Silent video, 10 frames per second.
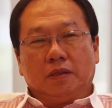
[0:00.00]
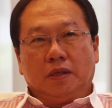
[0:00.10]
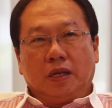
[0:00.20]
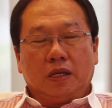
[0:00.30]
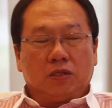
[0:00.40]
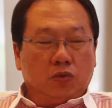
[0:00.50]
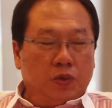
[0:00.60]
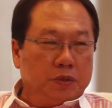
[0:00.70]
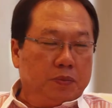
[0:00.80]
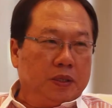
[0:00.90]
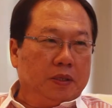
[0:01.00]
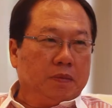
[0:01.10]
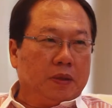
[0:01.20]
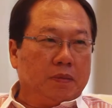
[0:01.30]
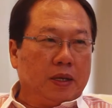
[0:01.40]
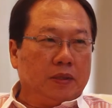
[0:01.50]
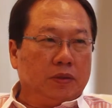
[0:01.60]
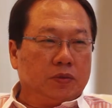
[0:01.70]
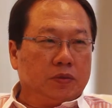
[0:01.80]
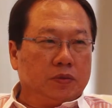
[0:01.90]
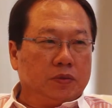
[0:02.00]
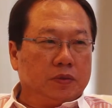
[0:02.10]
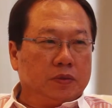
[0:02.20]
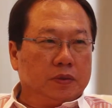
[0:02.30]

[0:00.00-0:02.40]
It has always been in my mind to,